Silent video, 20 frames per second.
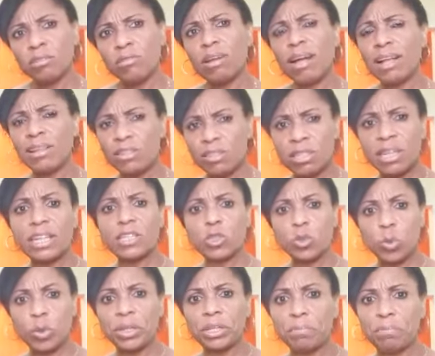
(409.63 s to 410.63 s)
I'll say in
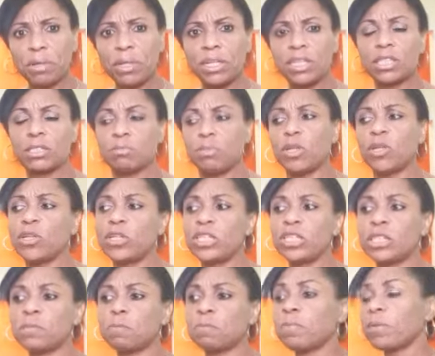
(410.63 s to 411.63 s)
20 minutes,
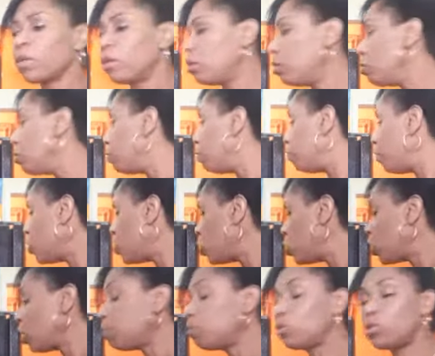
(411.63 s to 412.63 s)
because the
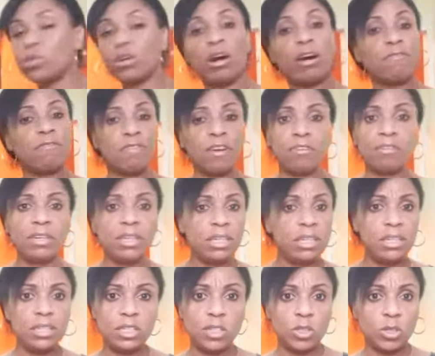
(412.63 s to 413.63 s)
vegetables are very
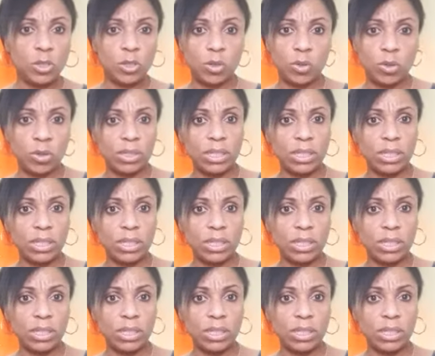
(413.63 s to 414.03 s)
easy to cook.